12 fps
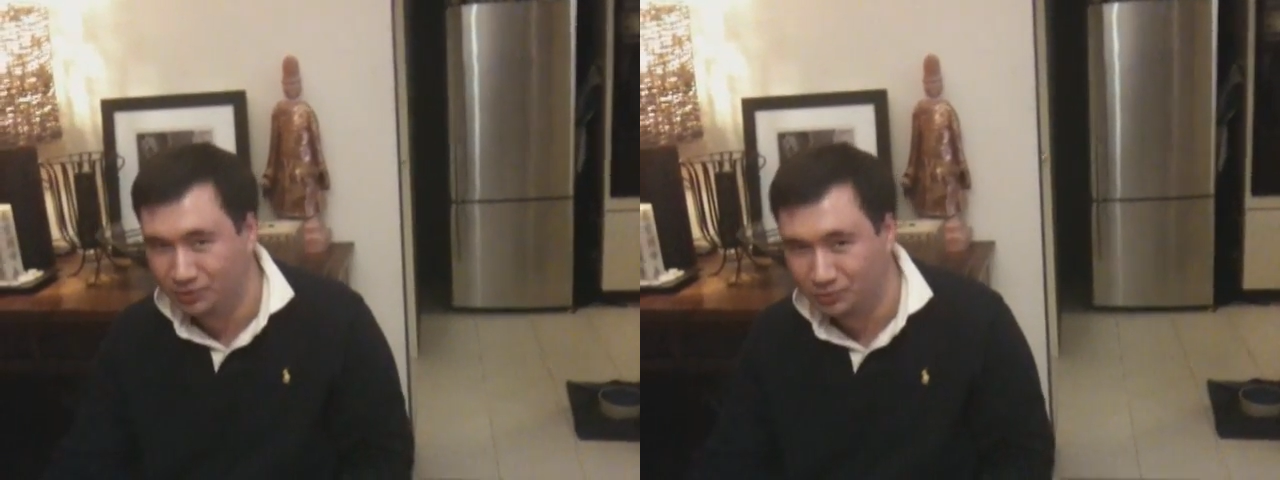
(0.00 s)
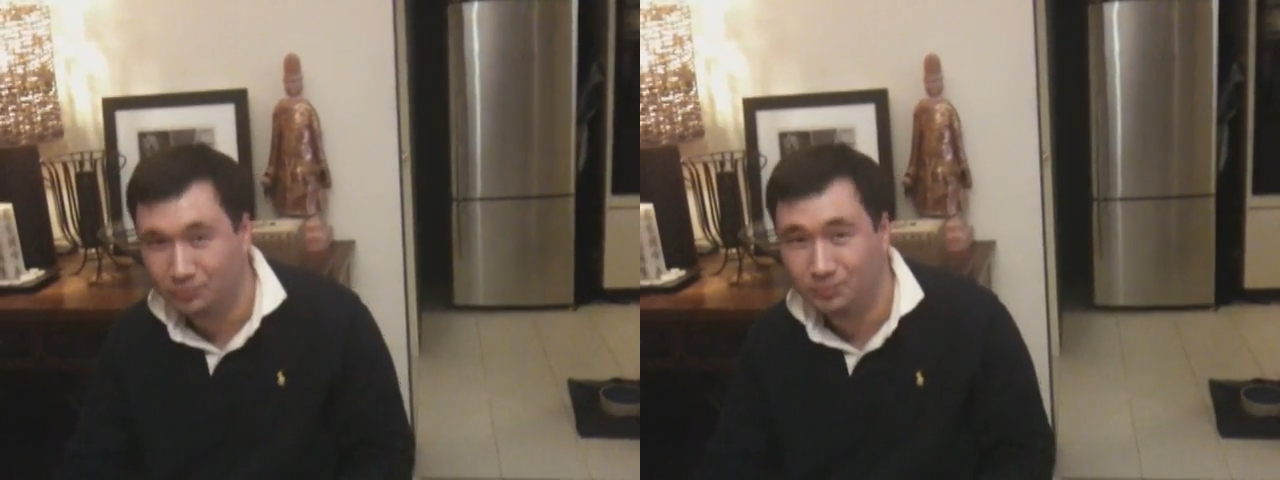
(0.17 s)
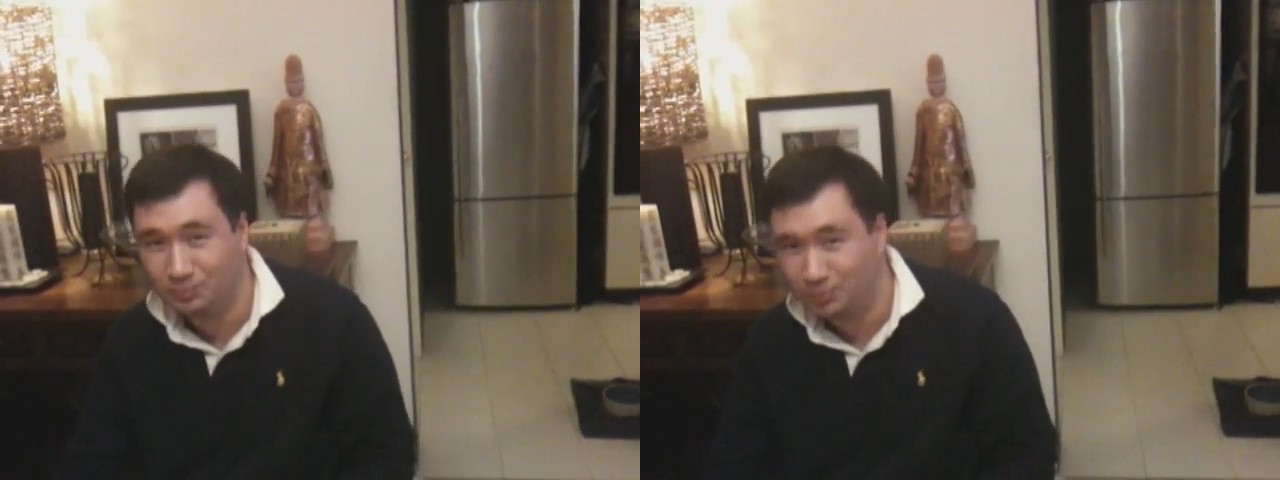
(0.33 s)
you're
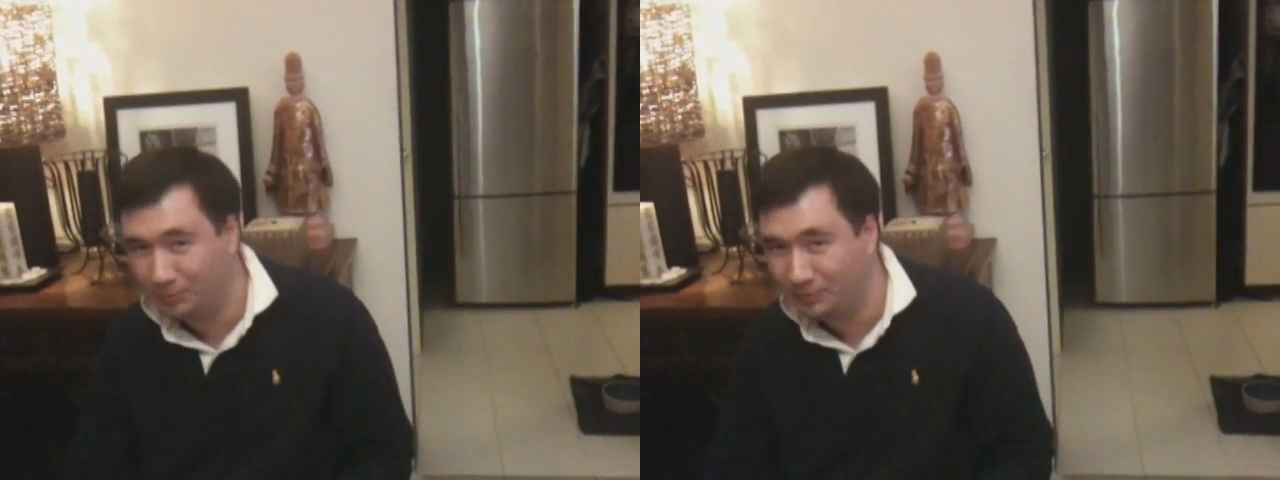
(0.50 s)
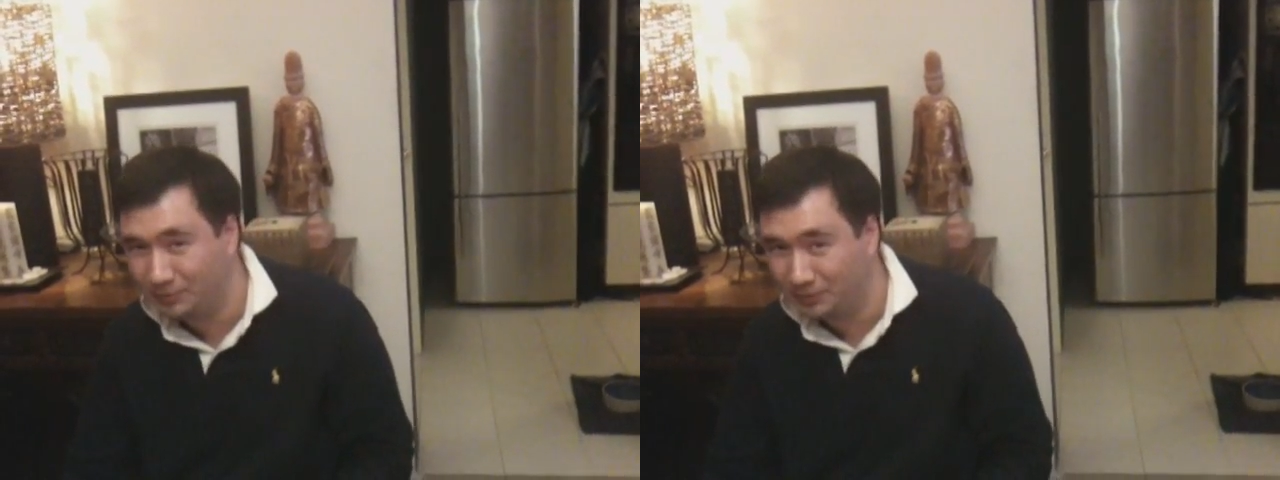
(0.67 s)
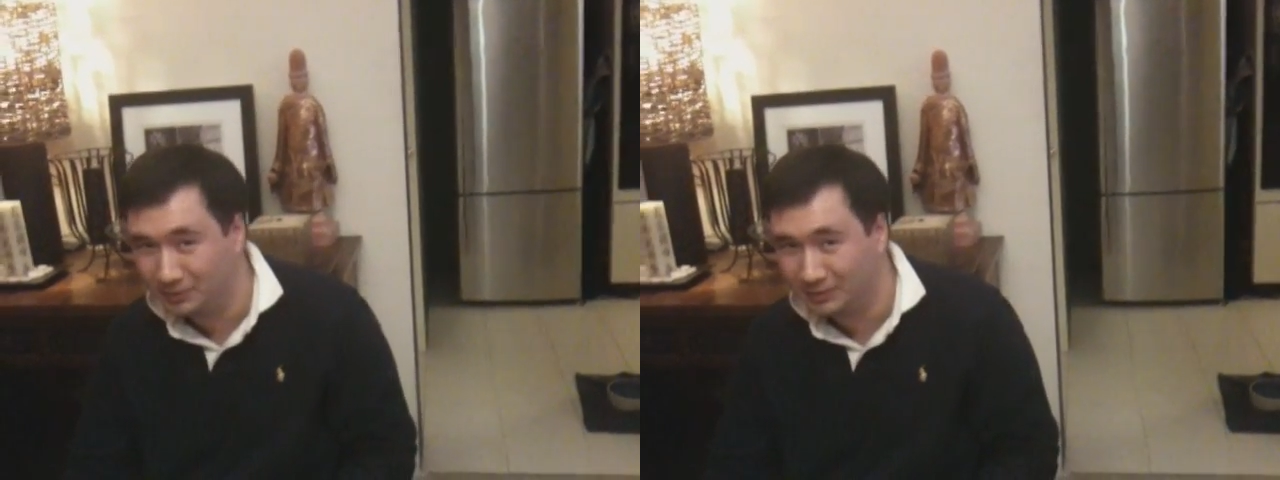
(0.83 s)
probably
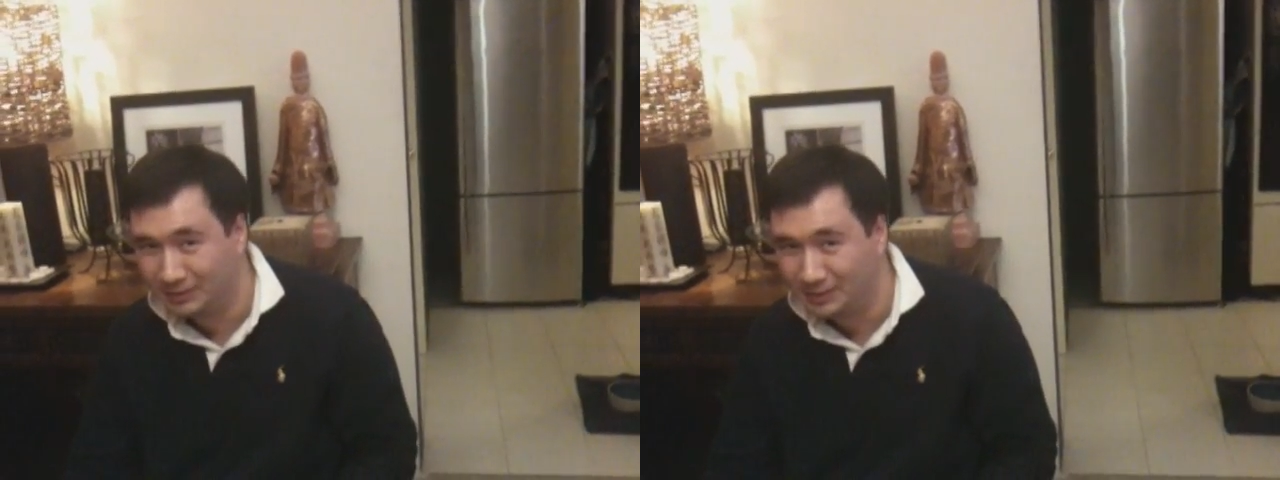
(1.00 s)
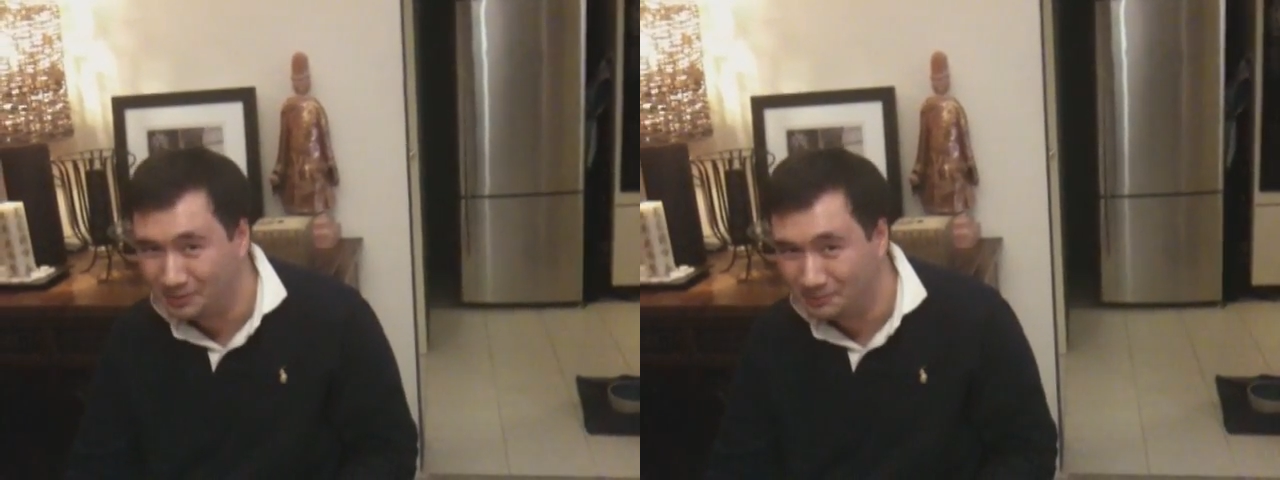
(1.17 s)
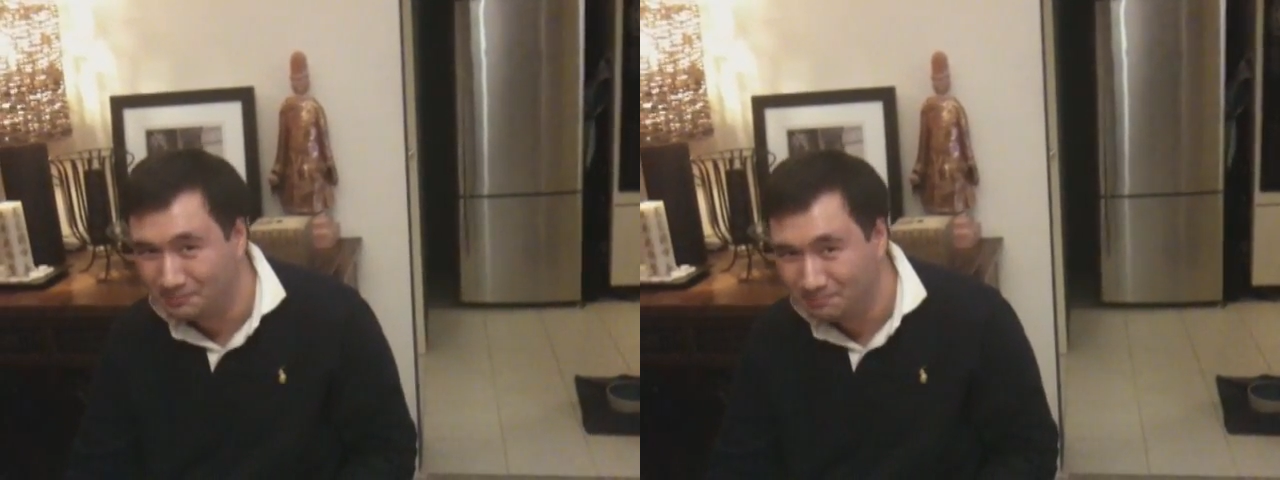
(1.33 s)
not going to get it.